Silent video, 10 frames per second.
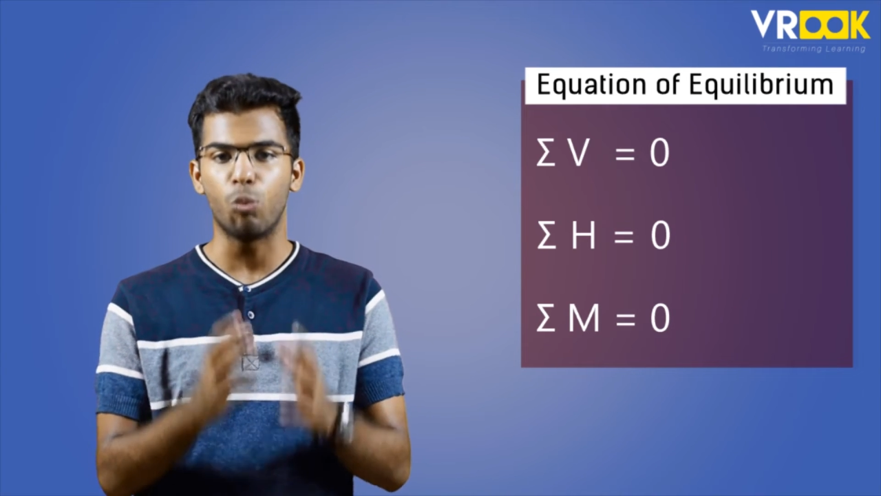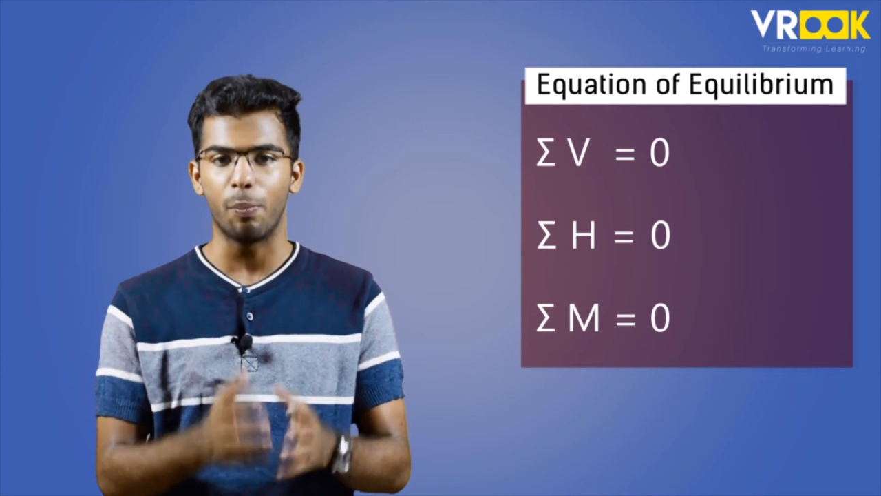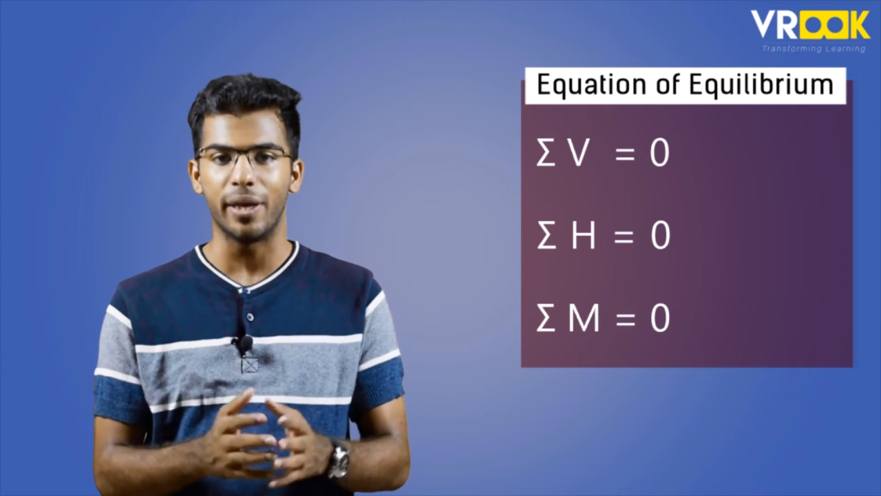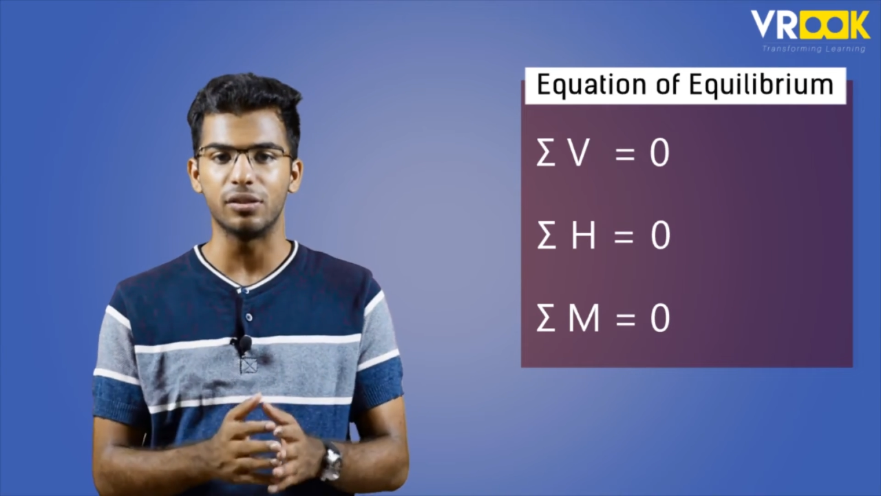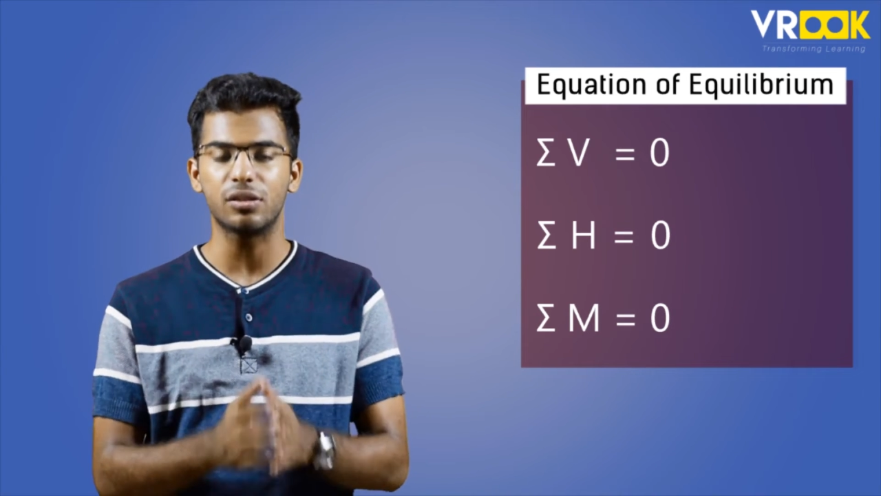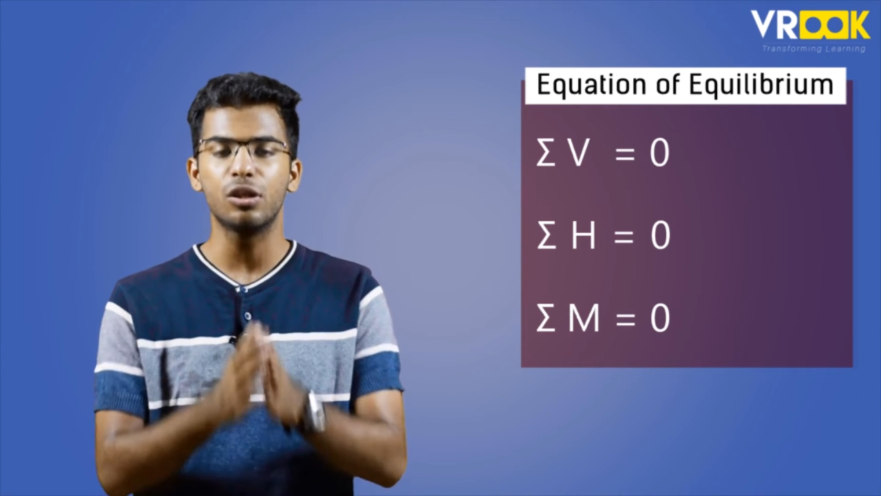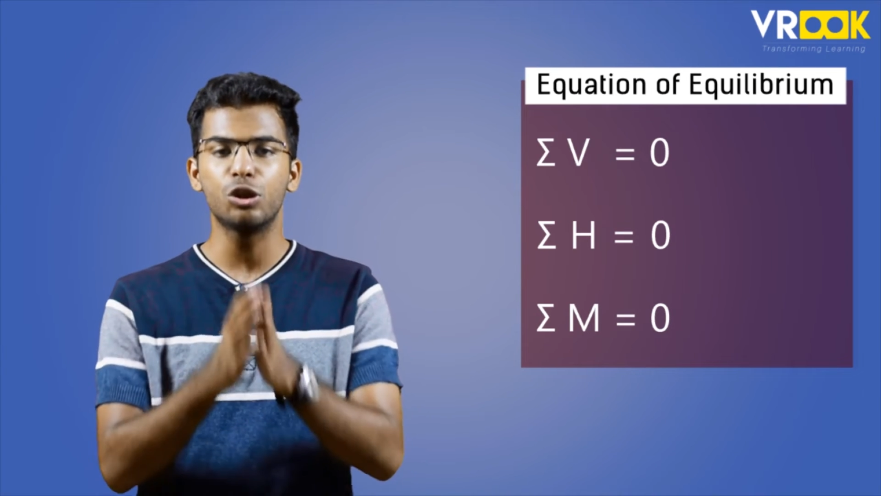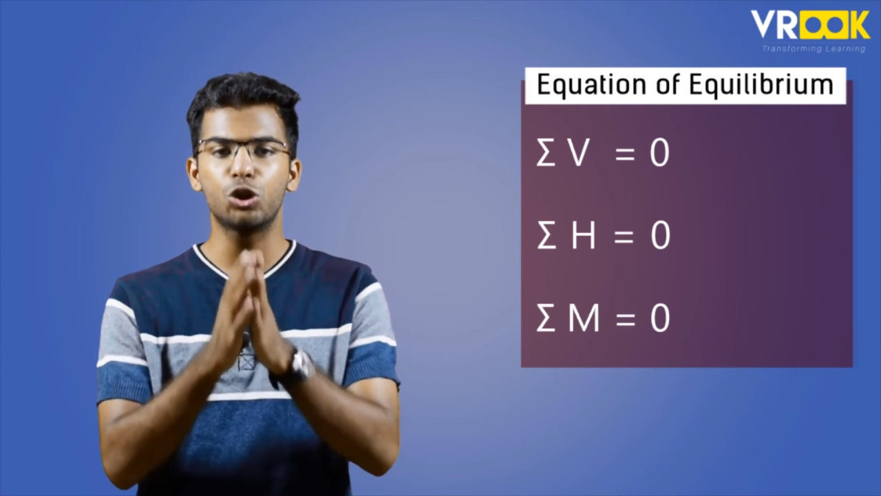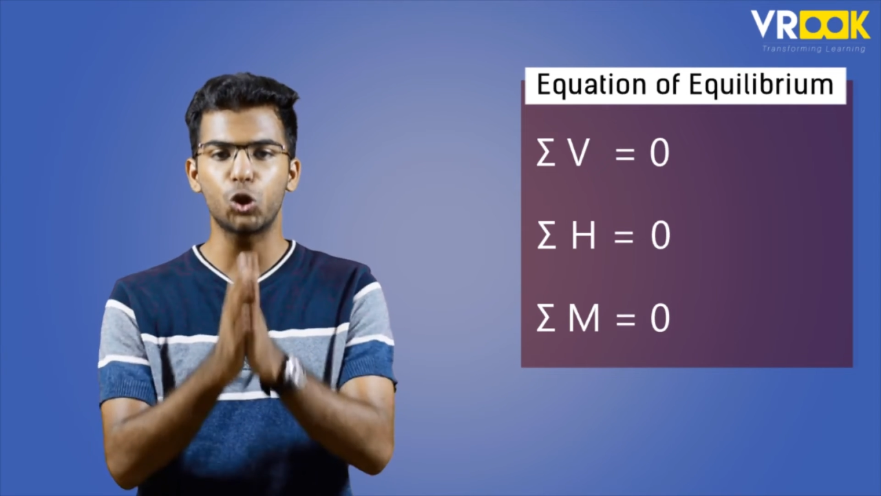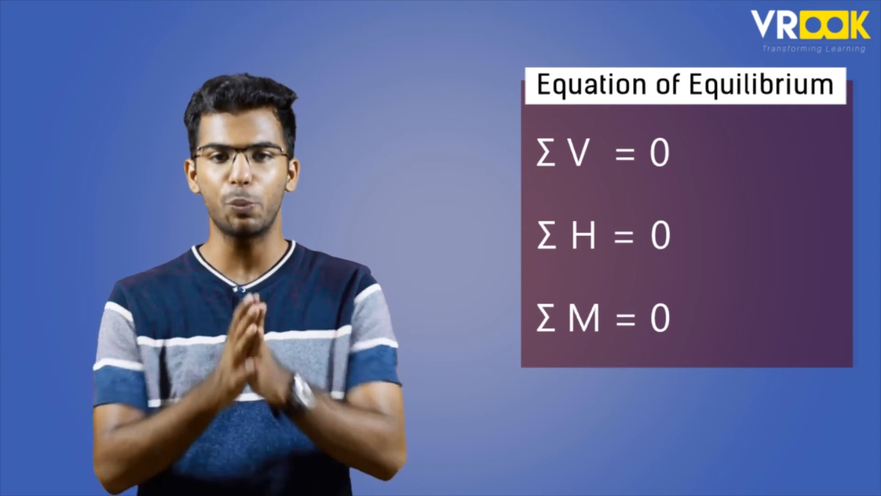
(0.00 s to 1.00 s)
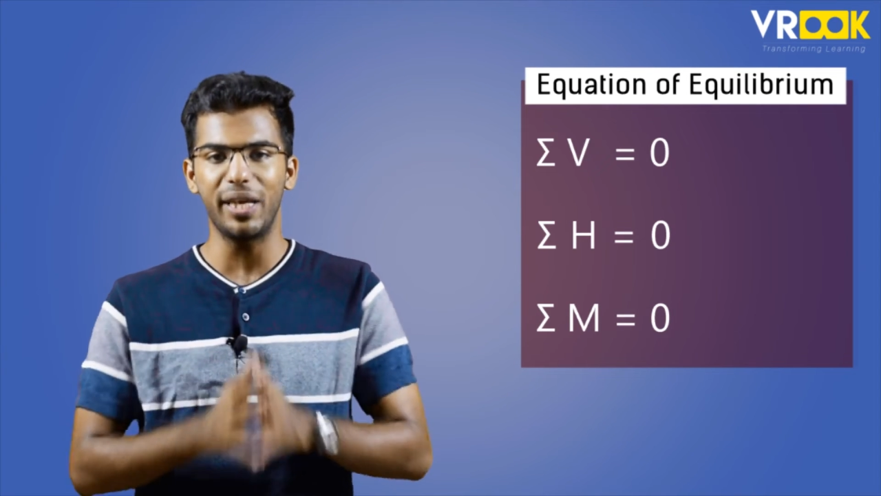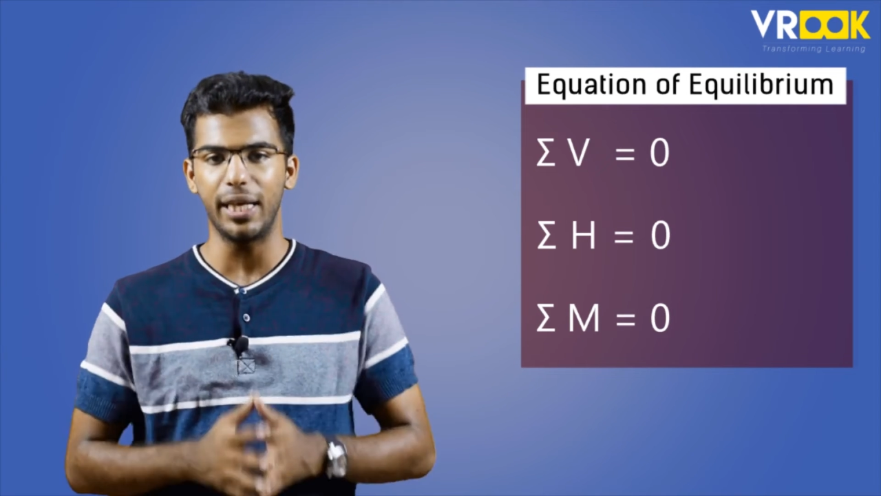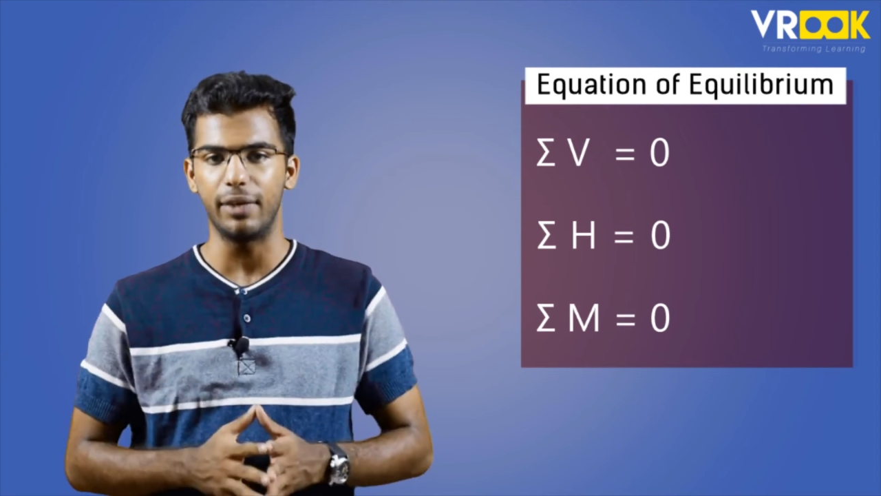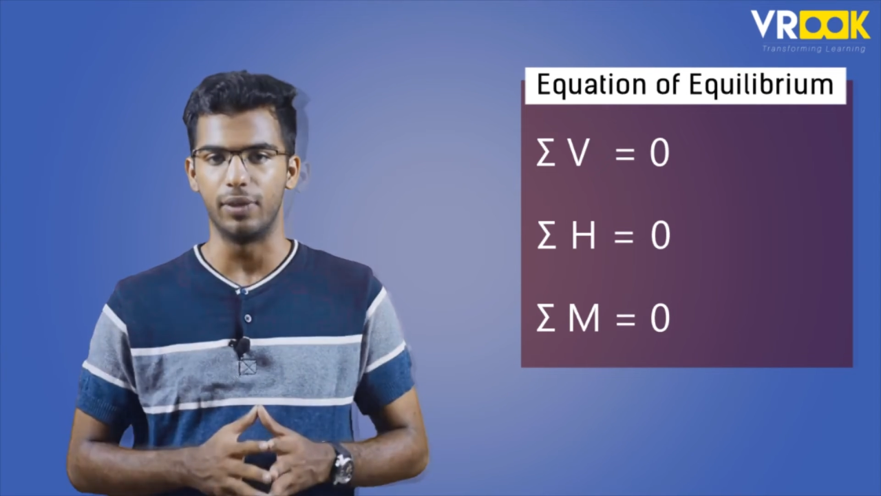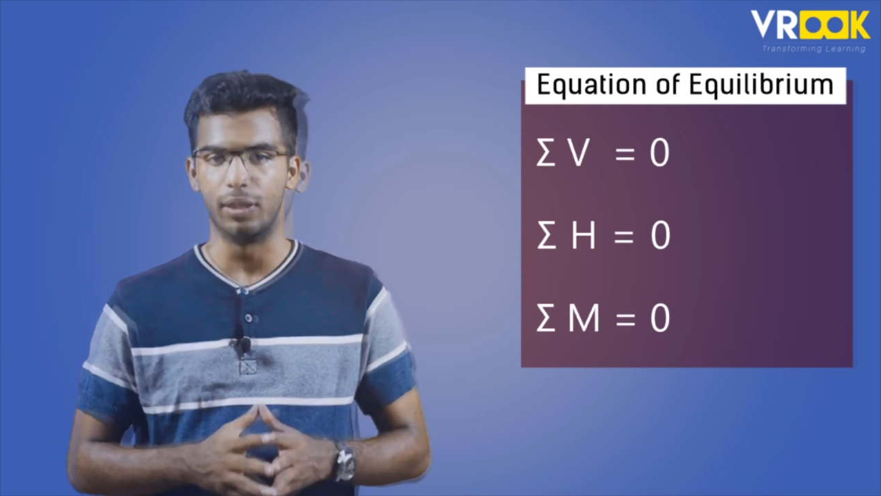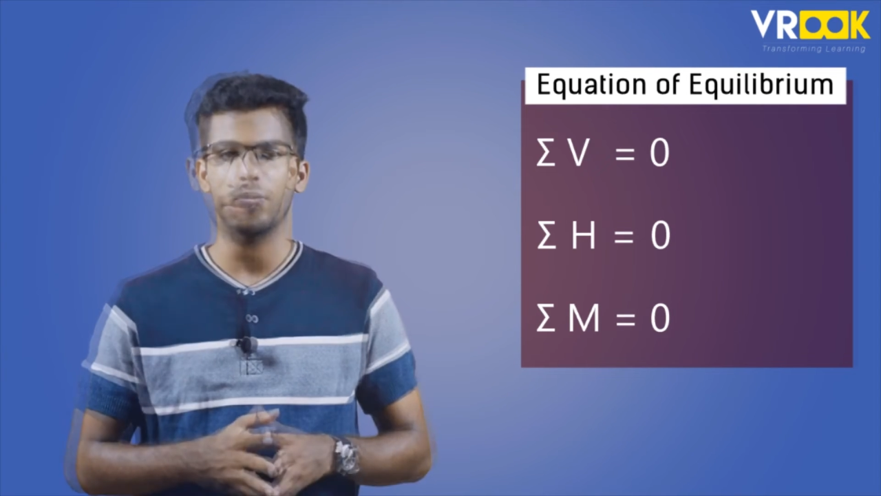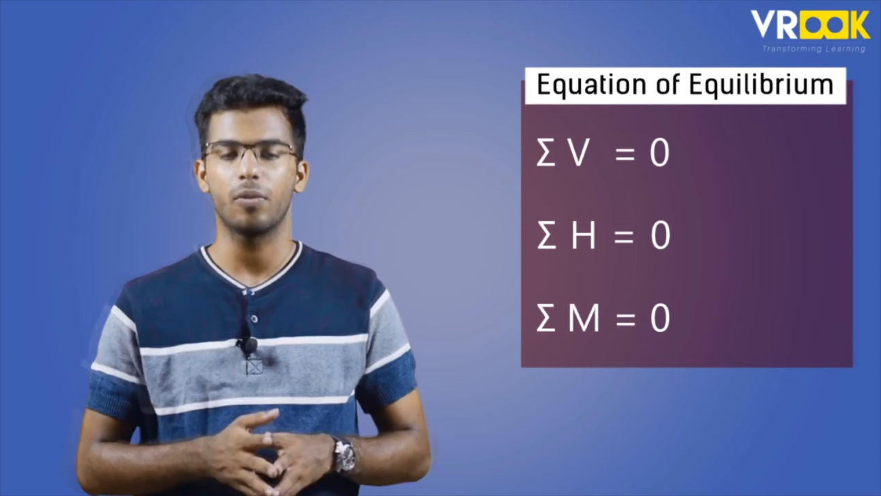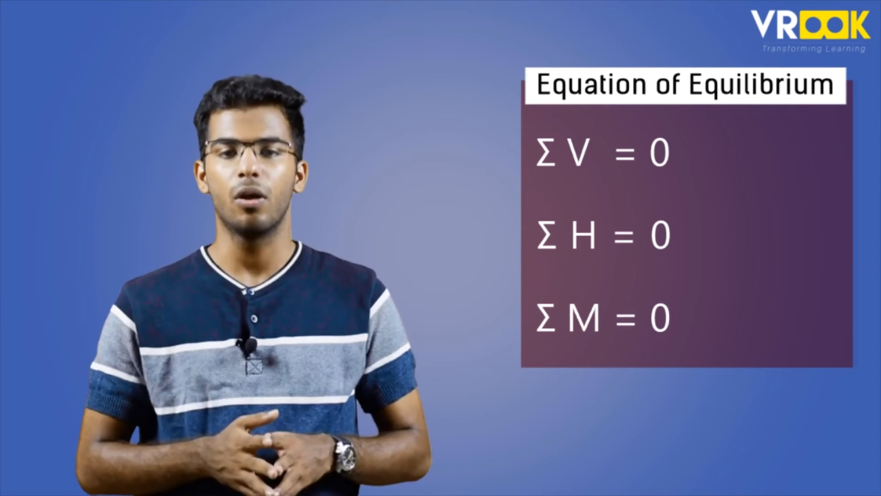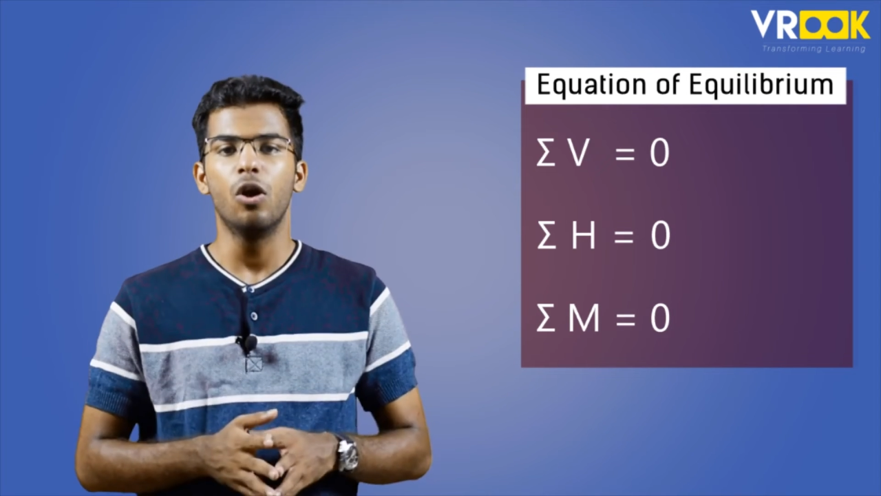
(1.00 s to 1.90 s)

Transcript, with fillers: moments should be equal.